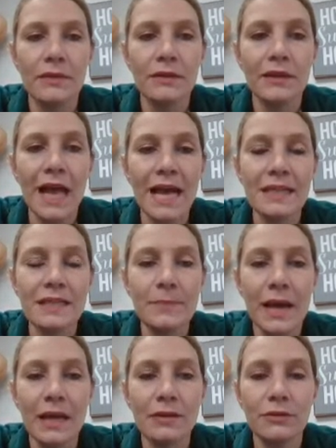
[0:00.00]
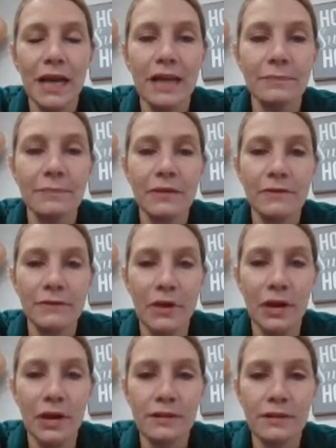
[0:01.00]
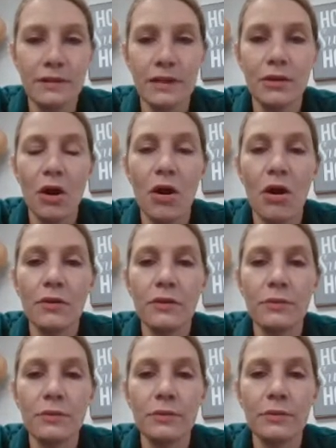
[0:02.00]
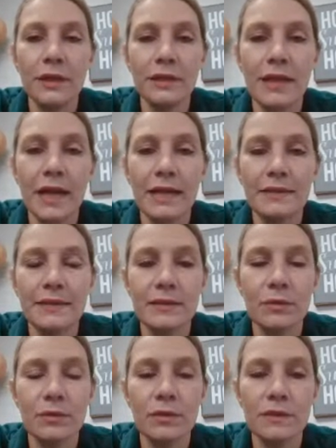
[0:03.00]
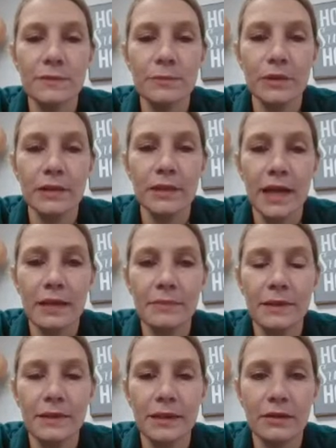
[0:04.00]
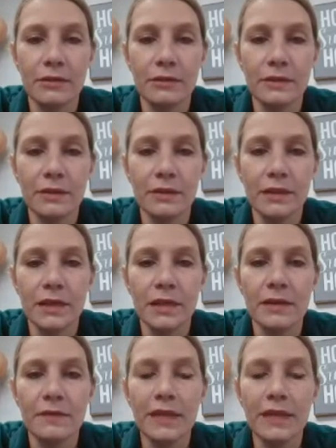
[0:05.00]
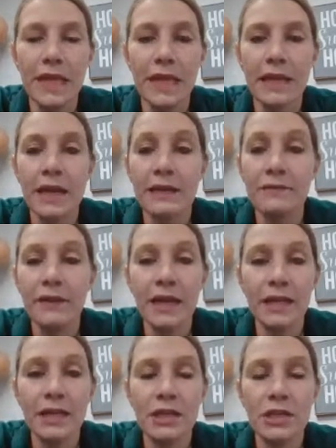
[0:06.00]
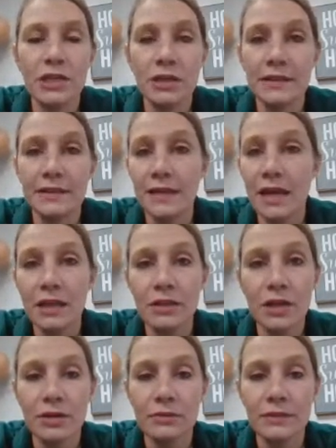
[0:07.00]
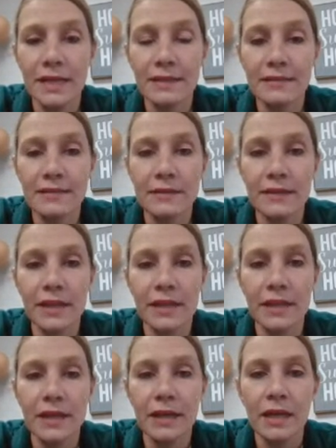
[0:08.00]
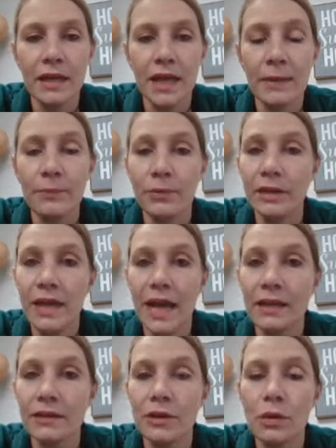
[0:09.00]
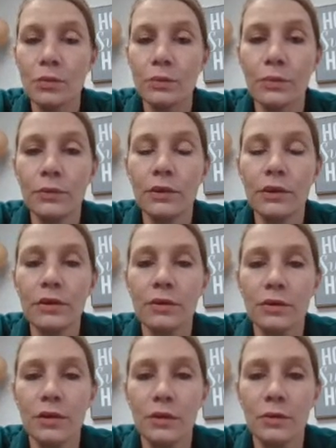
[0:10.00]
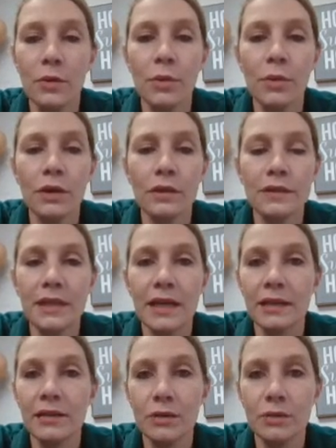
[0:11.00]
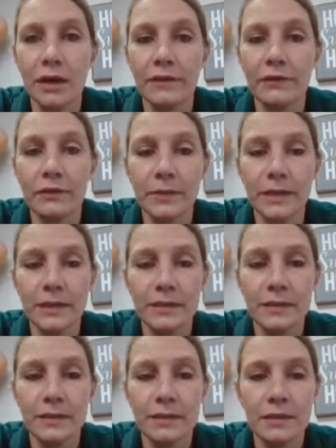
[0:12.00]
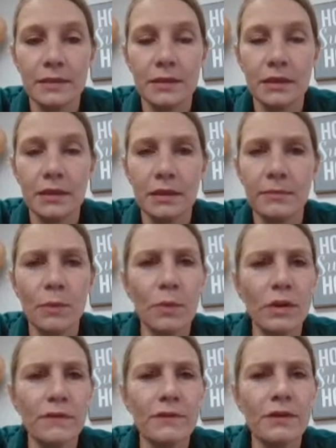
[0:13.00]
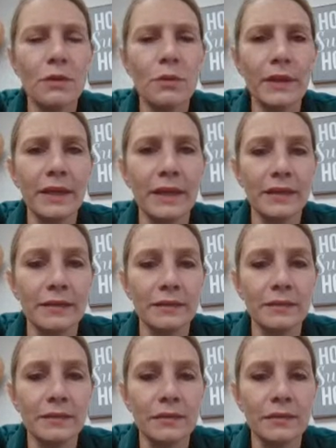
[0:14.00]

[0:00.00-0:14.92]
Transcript: The last battle had been fought, and all the ruling knights and lords of Britain had been killed. The king had vanished on his unknown destiny, and Britain had no ruler, no court, and no government. But what of the Queen?